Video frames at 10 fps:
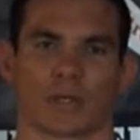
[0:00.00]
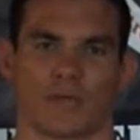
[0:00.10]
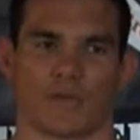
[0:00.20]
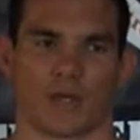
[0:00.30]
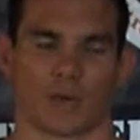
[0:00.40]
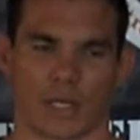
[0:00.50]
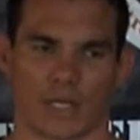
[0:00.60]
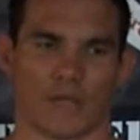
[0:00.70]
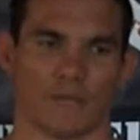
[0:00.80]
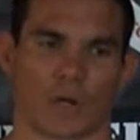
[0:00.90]
I found like
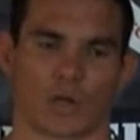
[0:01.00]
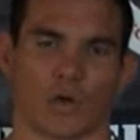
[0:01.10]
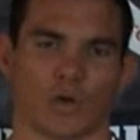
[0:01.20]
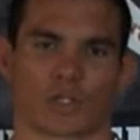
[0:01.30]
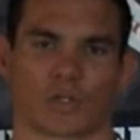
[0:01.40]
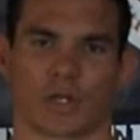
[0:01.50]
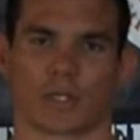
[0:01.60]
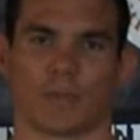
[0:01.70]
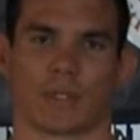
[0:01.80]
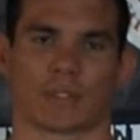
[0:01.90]
even my core
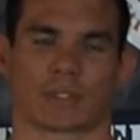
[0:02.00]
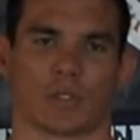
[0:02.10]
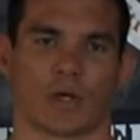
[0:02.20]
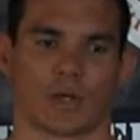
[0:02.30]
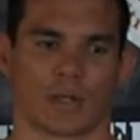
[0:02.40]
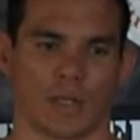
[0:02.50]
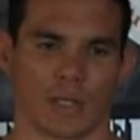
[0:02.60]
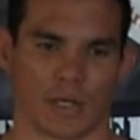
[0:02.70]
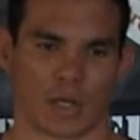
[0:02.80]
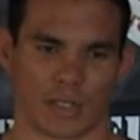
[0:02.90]
strength because it's not
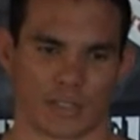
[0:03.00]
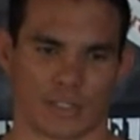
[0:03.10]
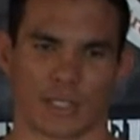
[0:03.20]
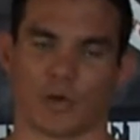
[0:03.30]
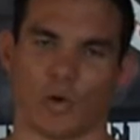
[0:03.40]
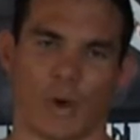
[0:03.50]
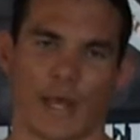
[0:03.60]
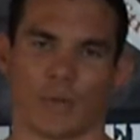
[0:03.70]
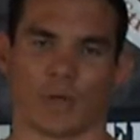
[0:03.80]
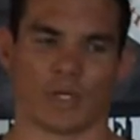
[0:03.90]
like a single
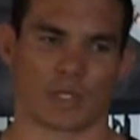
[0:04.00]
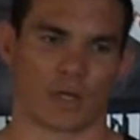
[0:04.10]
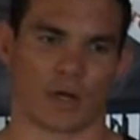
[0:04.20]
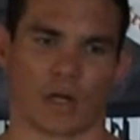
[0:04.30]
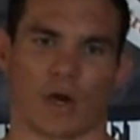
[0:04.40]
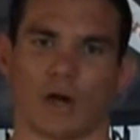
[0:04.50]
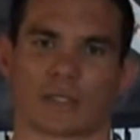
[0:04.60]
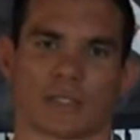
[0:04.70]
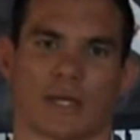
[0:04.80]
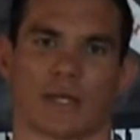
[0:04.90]
weight where you can kind of
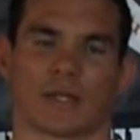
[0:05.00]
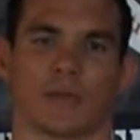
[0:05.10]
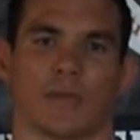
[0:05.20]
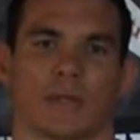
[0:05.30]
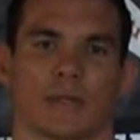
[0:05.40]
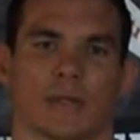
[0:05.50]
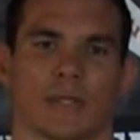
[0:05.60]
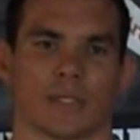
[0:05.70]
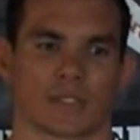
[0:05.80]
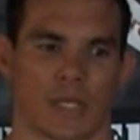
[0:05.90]
isolate it a bit. So